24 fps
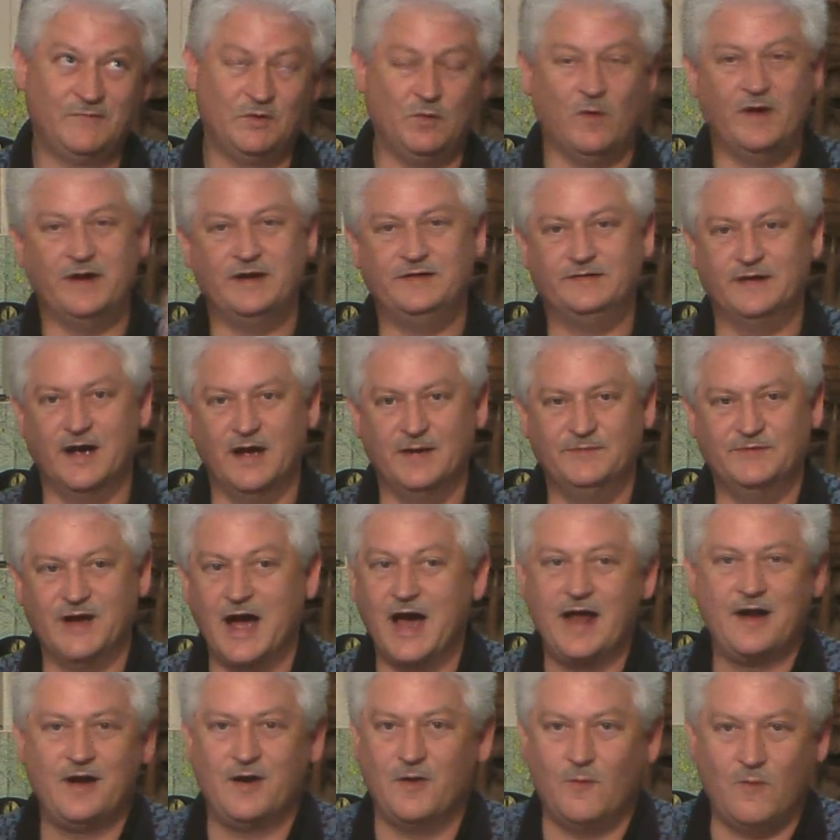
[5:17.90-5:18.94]
20 times.
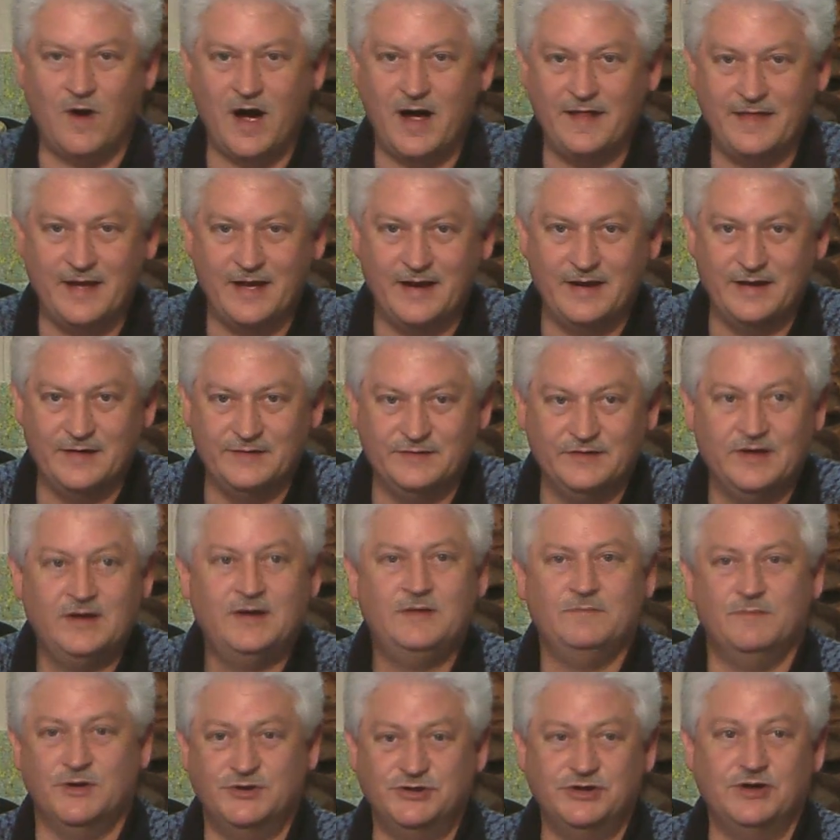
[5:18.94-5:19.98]
I don't know why that is,
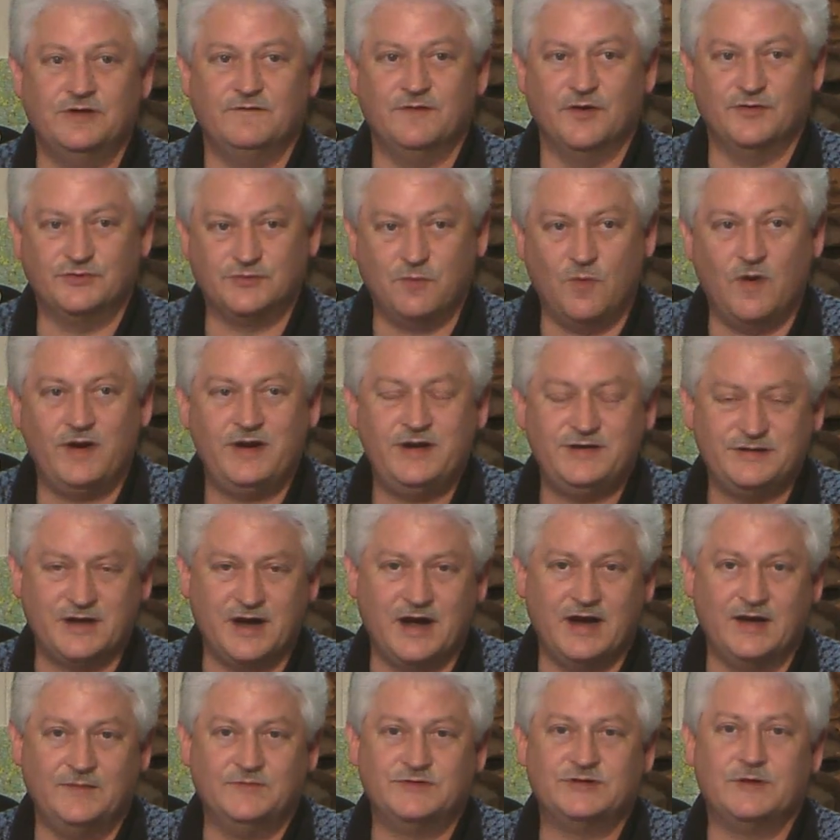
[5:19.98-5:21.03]
but you can vote 20
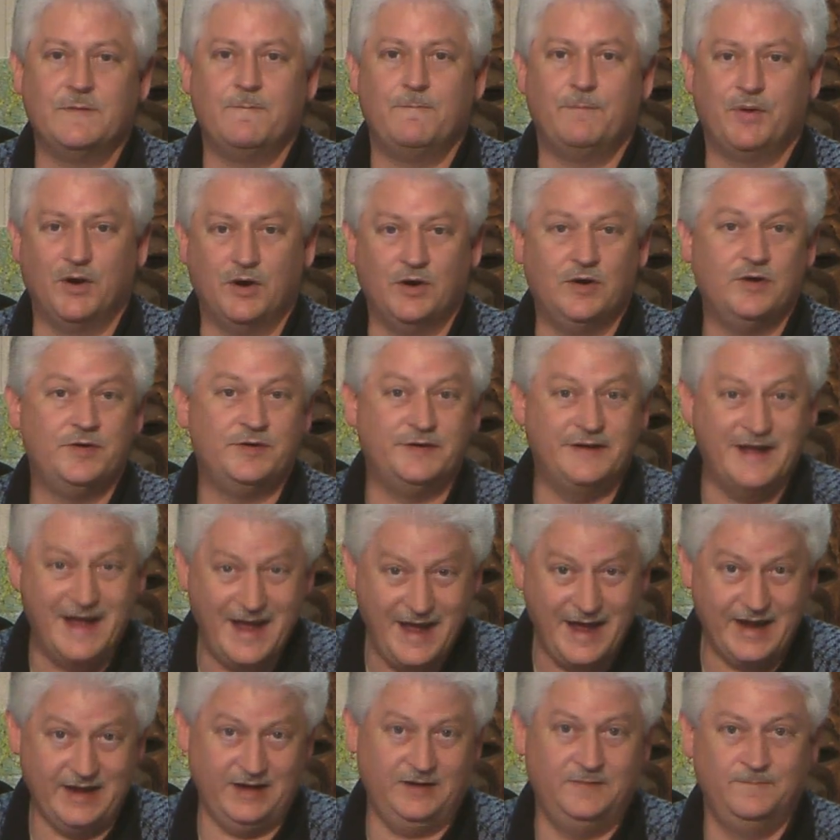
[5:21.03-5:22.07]
times per
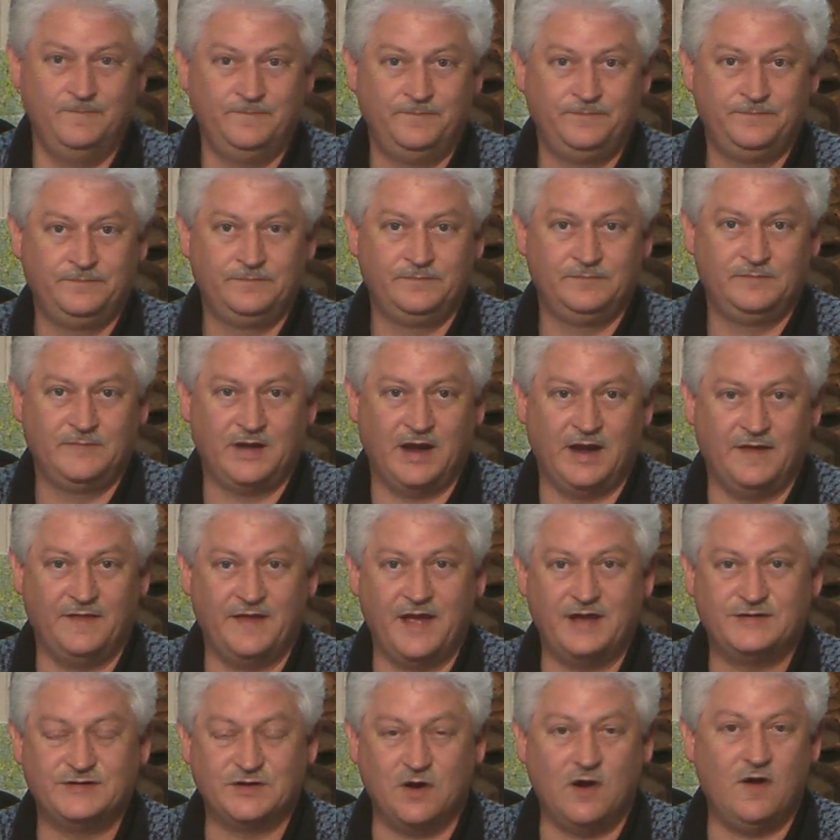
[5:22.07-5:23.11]
day.
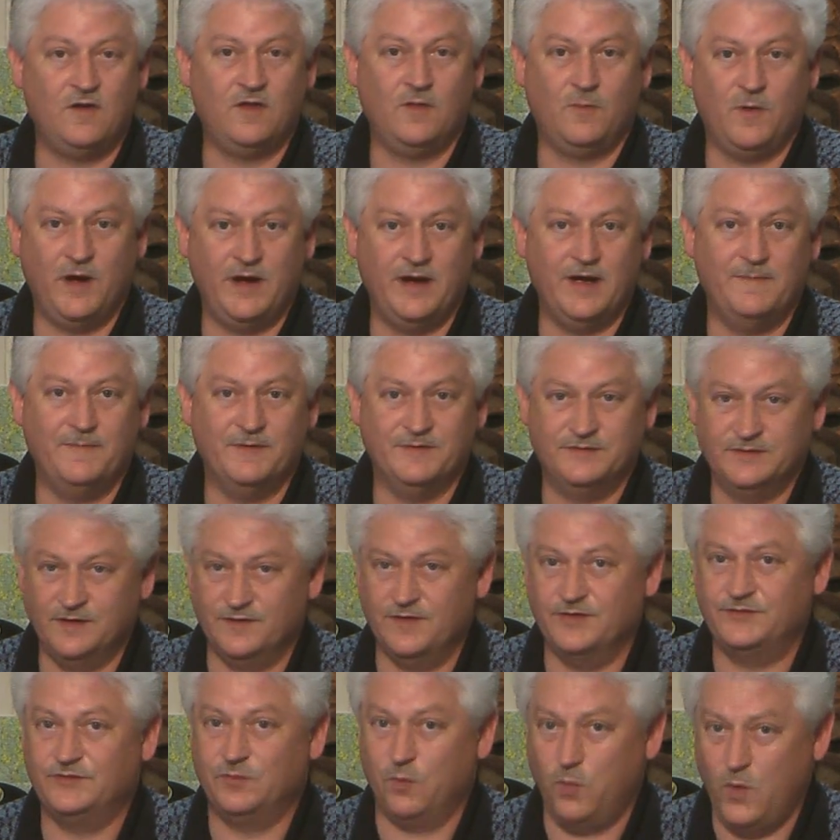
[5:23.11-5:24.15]
And that's all the way up
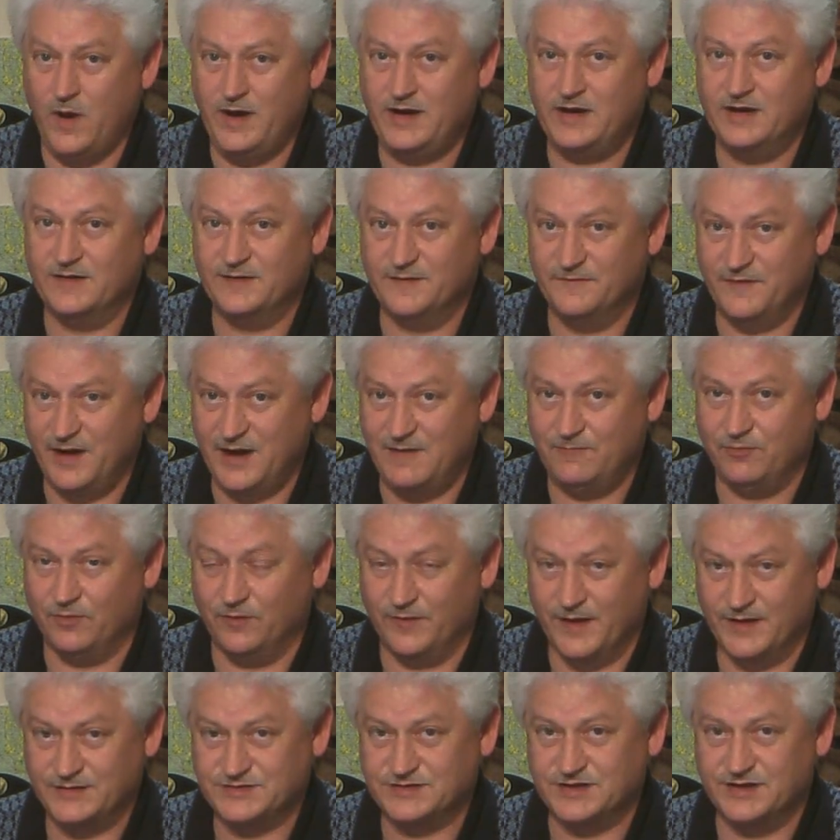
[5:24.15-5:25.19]
until the 20th of
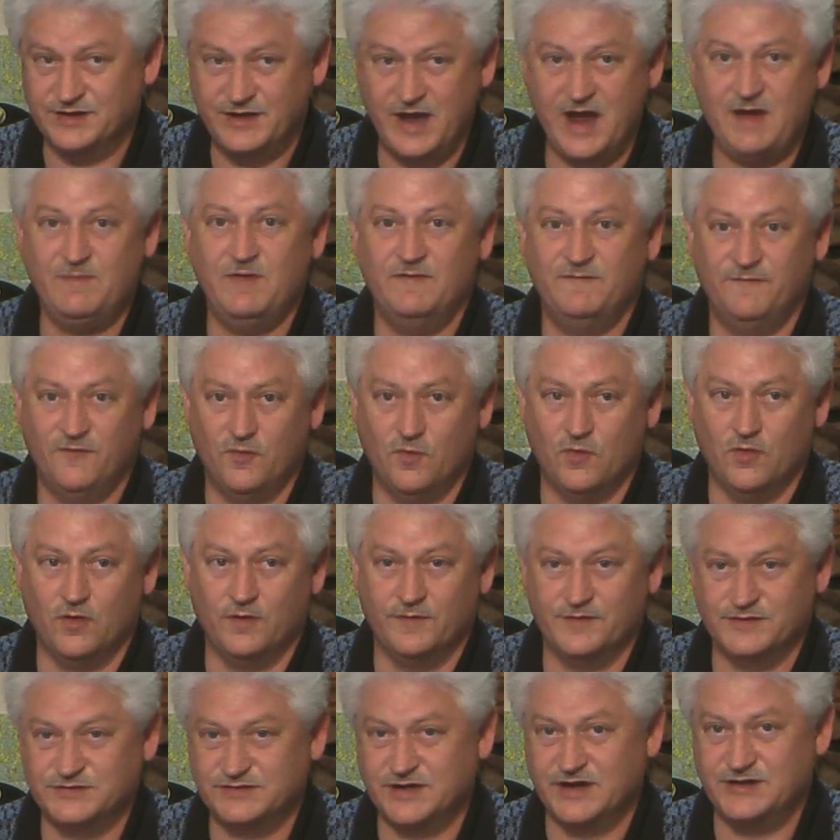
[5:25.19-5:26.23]
April. That's the day
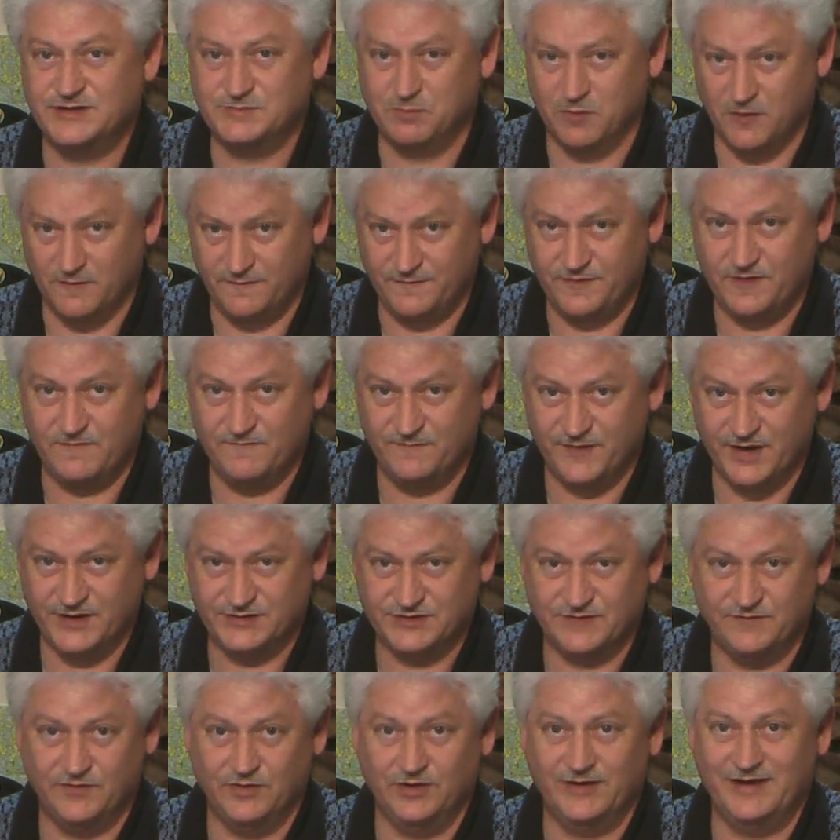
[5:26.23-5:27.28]
before the Statesboro Film
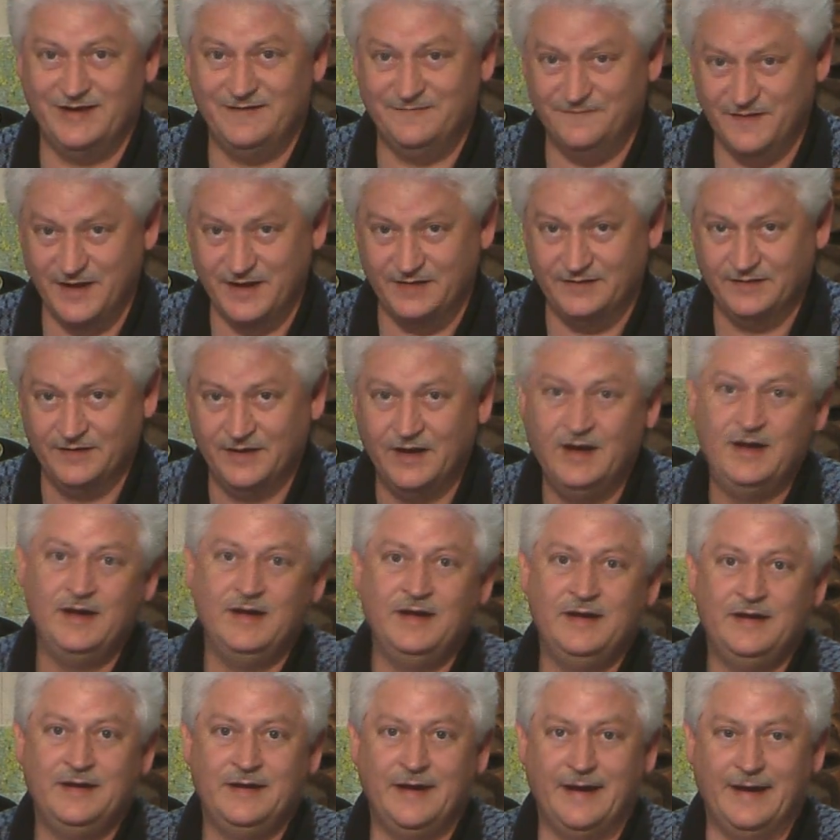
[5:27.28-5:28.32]
Festival event.
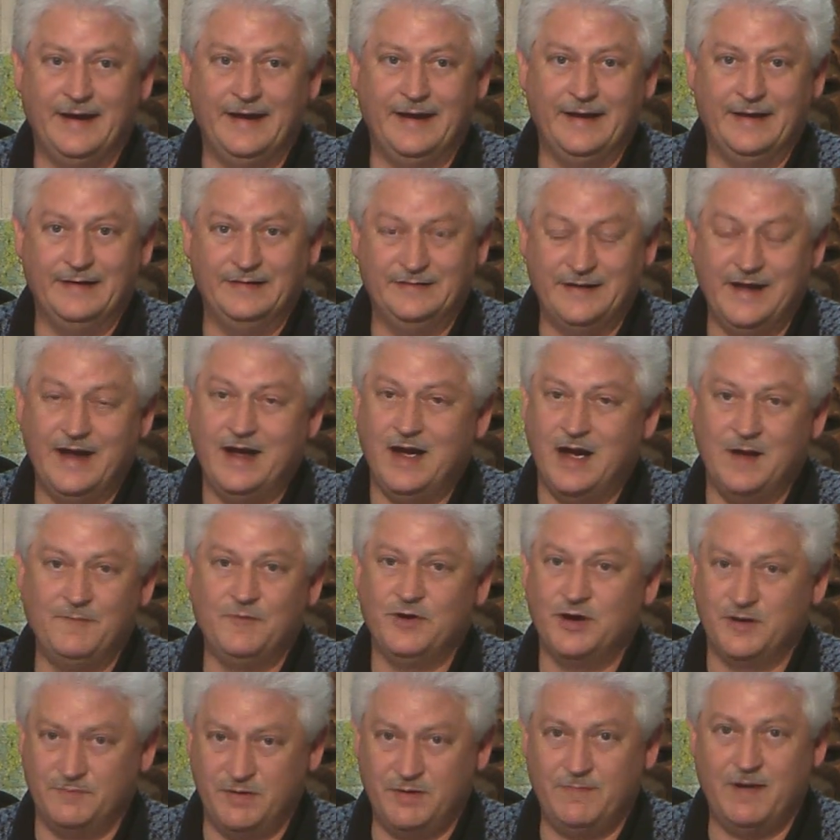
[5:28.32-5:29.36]
And yeah,
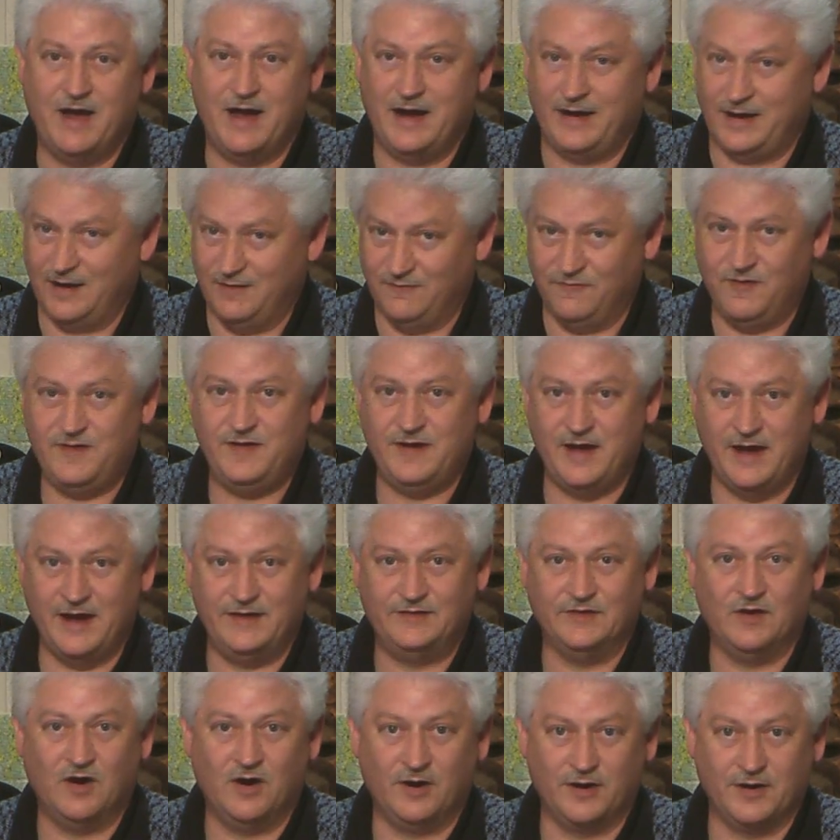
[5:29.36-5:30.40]
I'm going to be back every
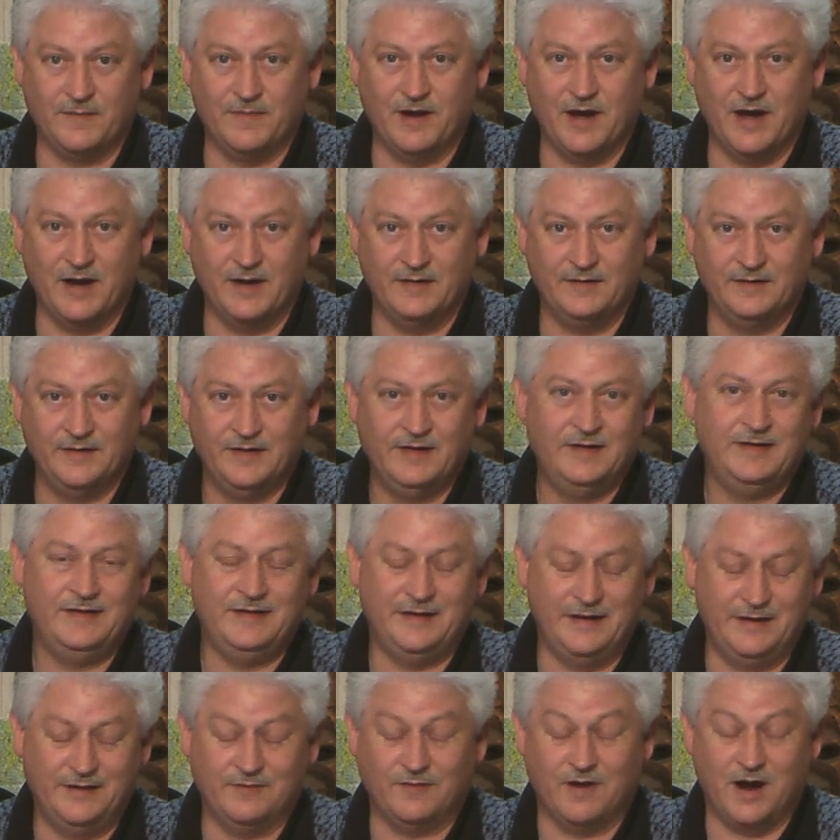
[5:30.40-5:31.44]
day talking about it.
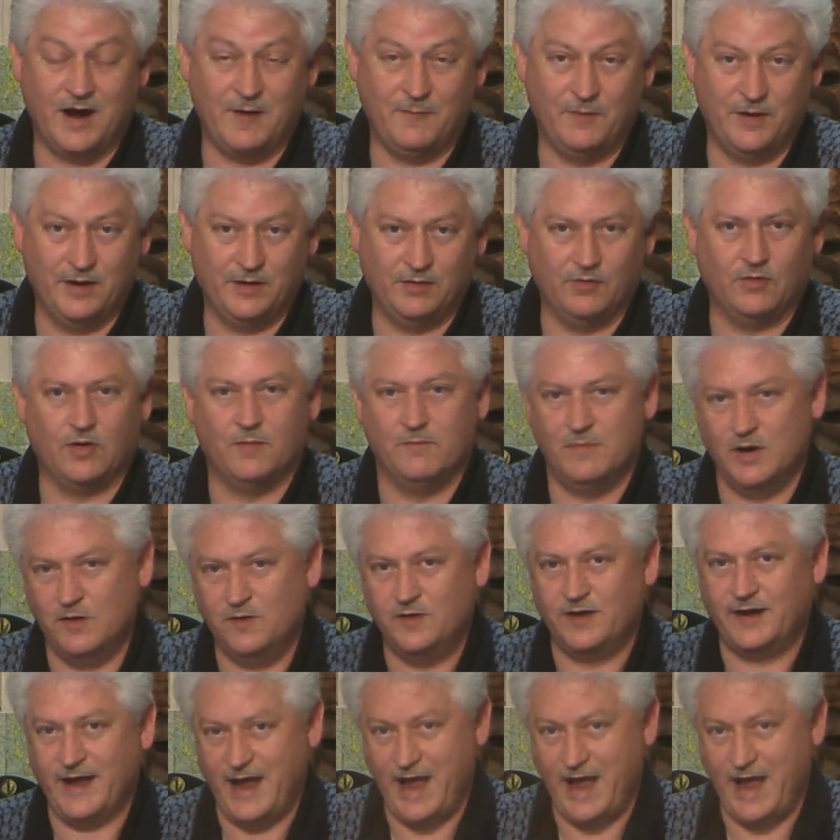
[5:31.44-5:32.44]
Either I will or Mo the